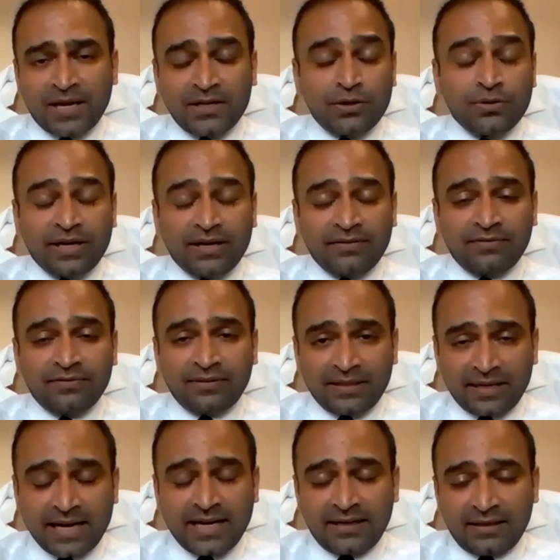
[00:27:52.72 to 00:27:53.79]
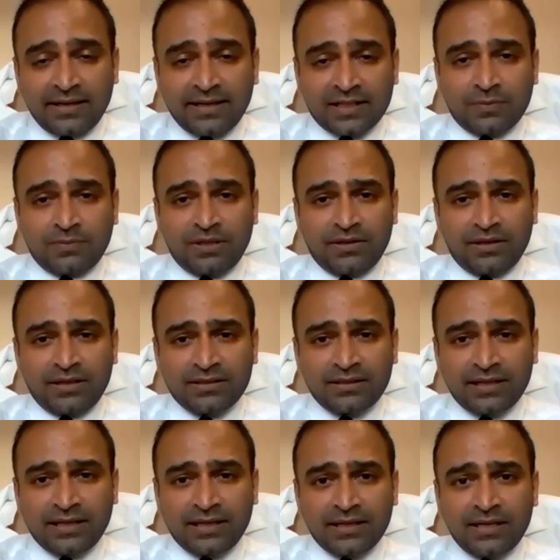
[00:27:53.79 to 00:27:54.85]
And you have had that
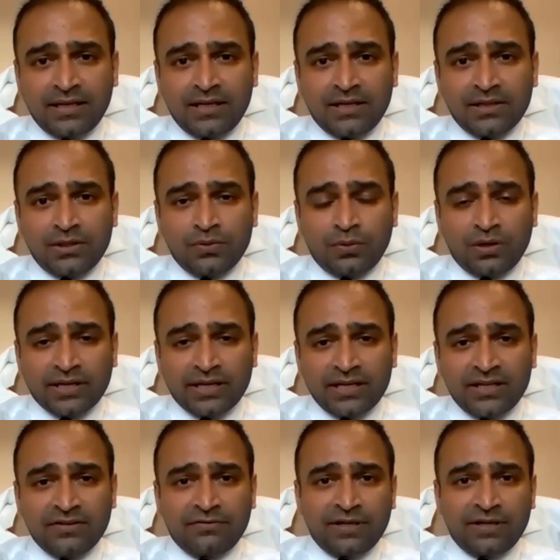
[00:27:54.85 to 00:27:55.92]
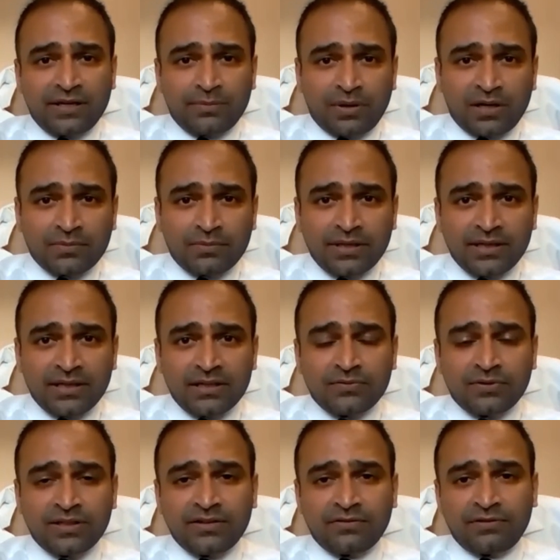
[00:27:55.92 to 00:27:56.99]
experience that you work in different
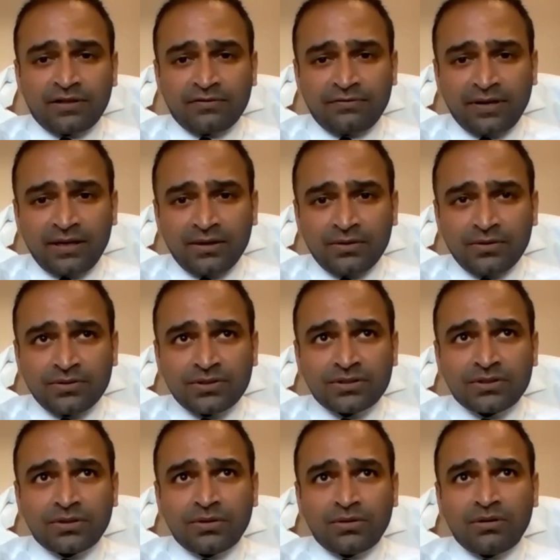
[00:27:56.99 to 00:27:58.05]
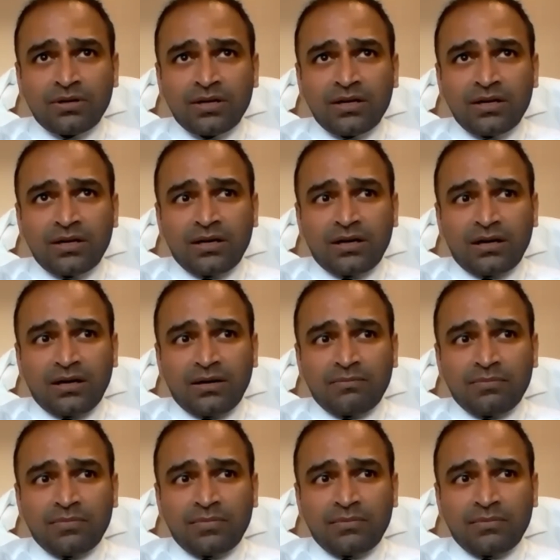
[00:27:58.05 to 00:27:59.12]
departments with different fellows. So
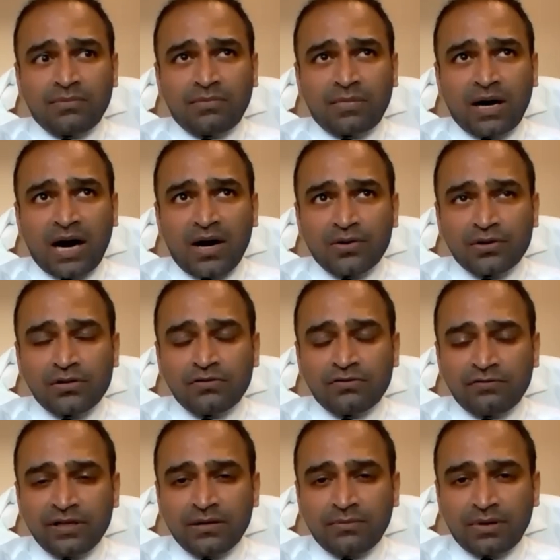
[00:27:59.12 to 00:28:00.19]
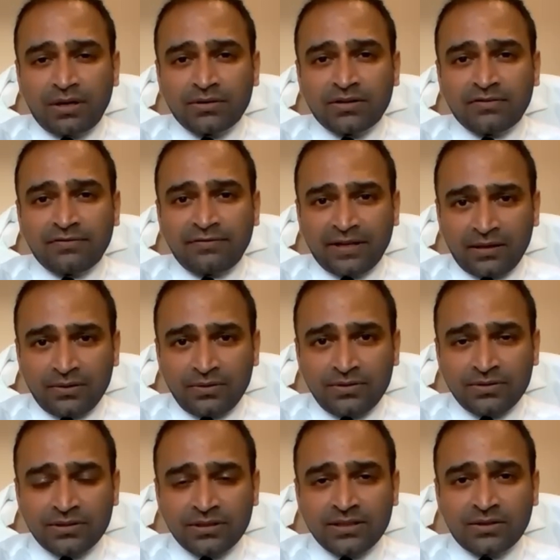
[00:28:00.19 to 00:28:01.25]
uh, how you feel about the
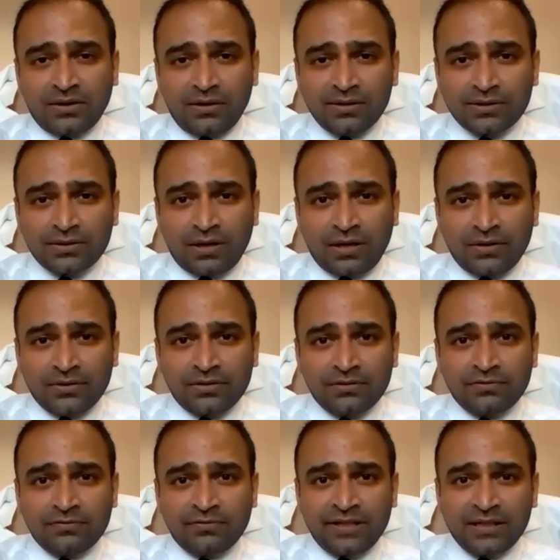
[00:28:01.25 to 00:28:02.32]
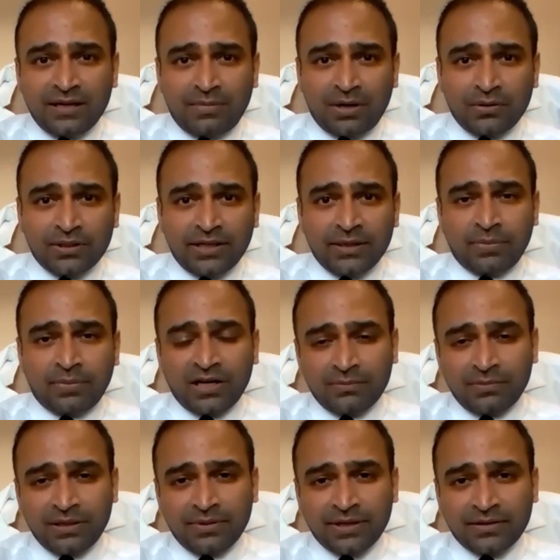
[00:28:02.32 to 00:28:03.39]
fellows is also how you feel about the
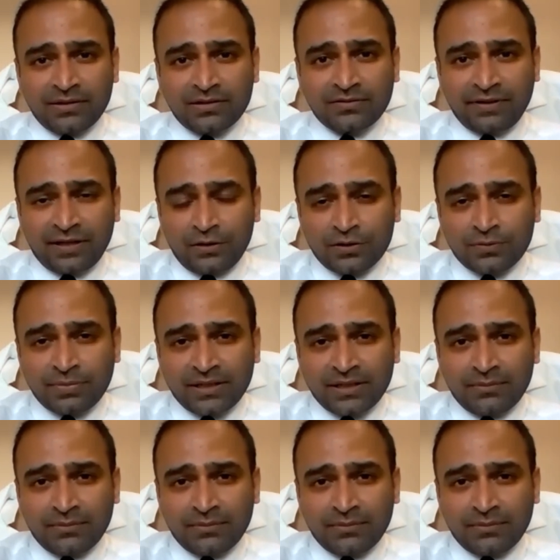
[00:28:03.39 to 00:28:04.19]
department, because fellows